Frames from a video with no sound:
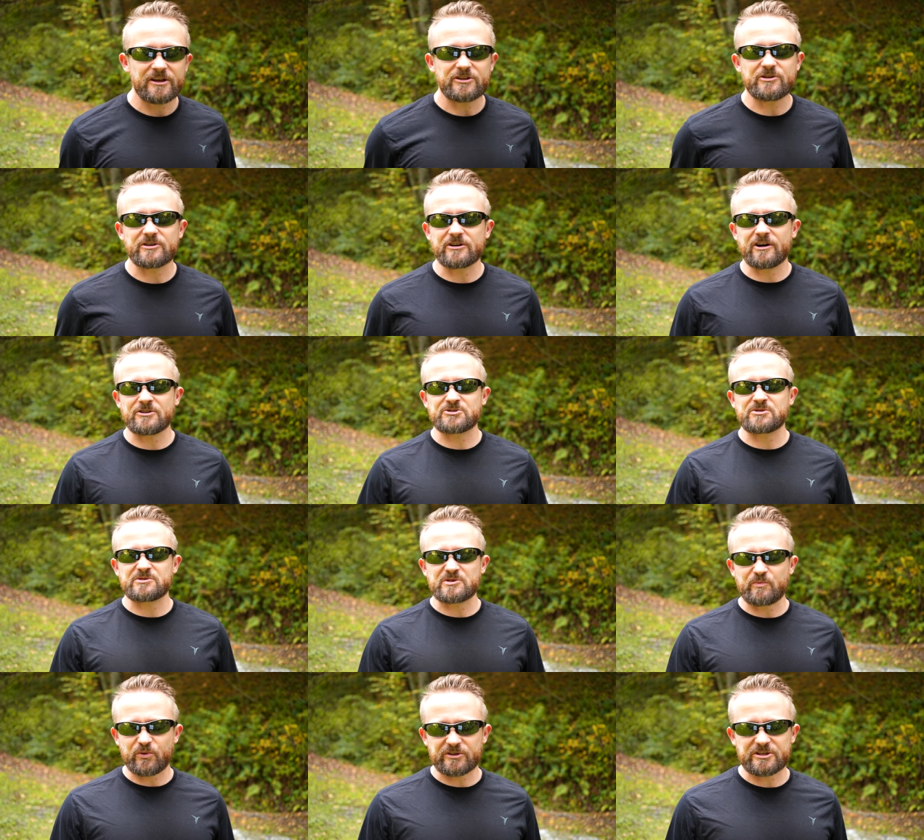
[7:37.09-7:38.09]
You can also
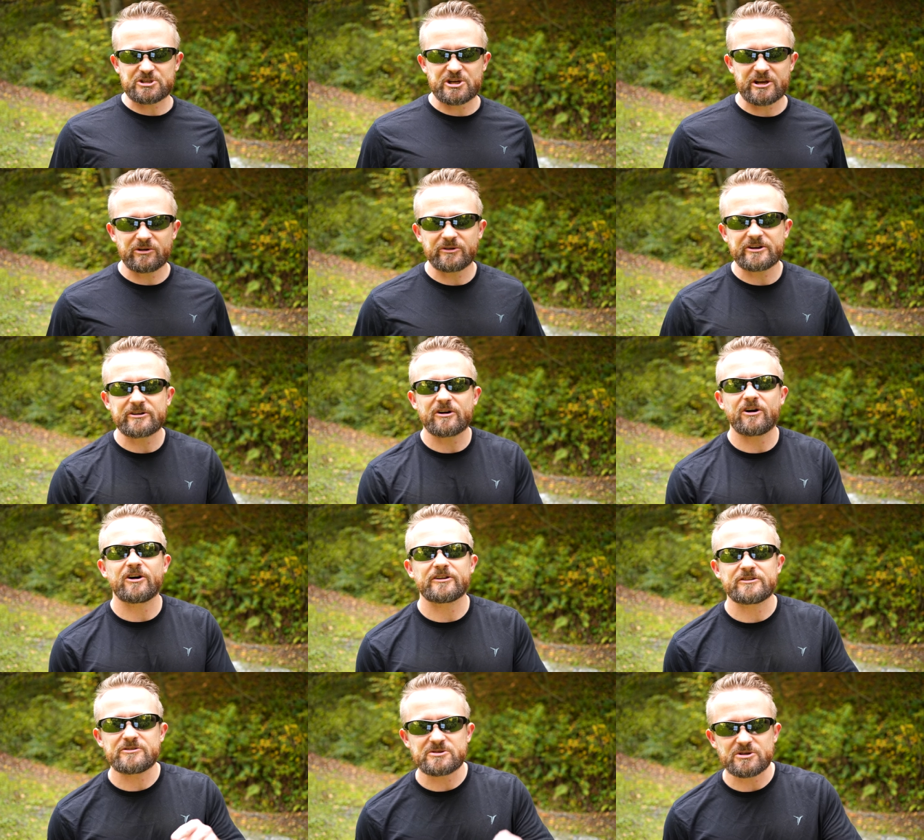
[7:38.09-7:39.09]
support the channel here
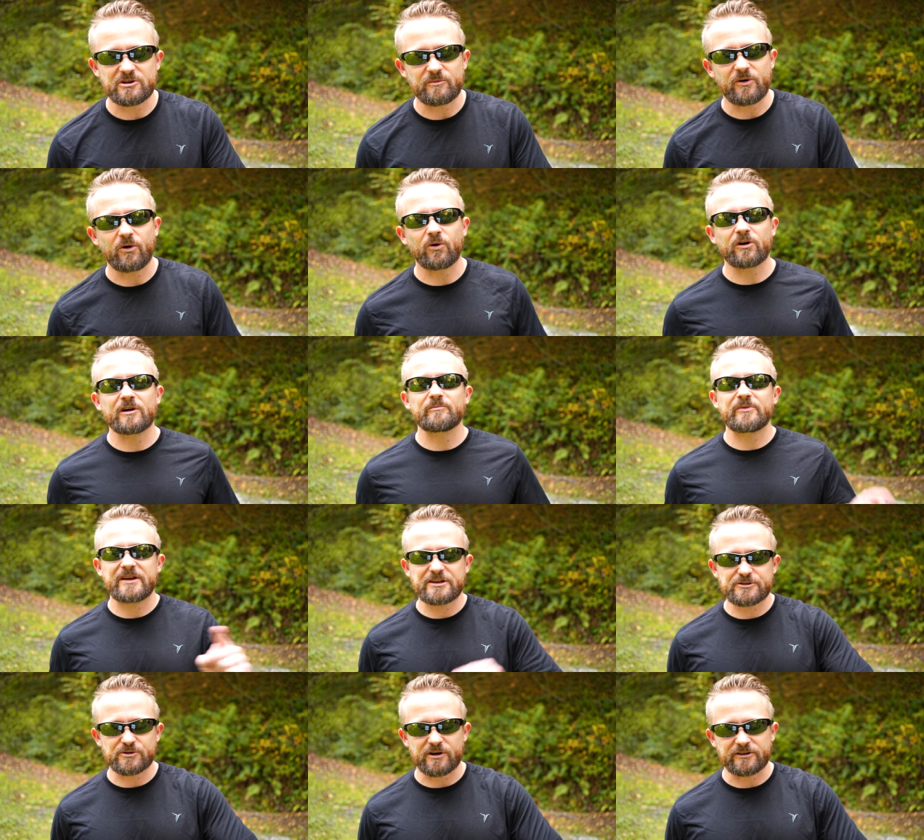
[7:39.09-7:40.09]
on YouTube or on
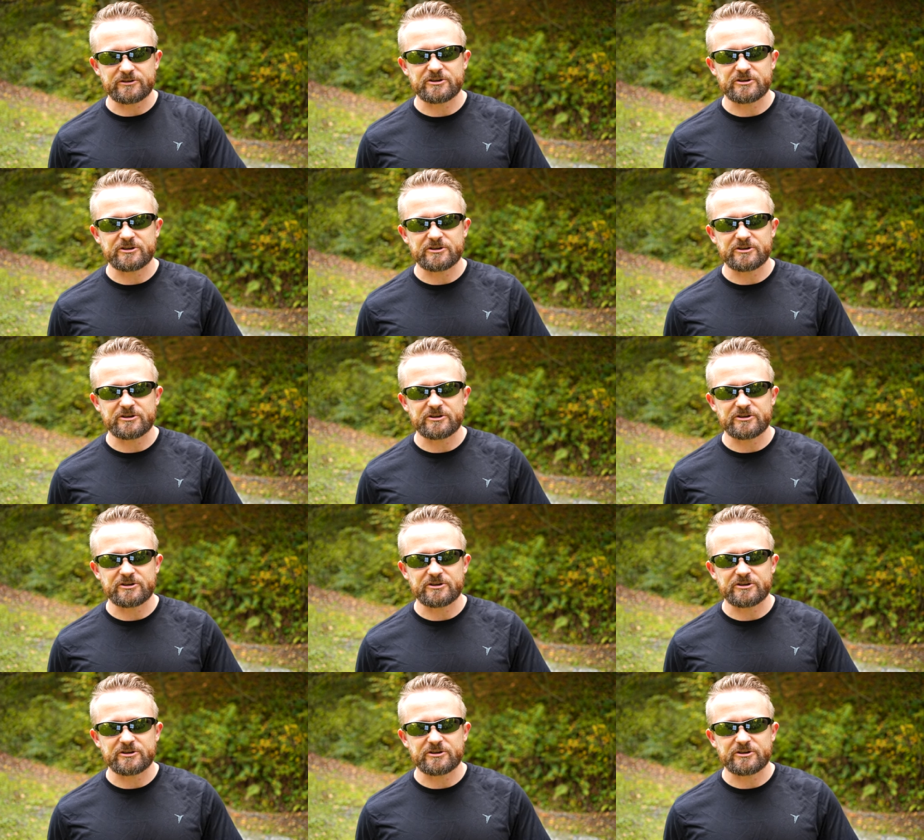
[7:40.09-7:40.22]
Patreon.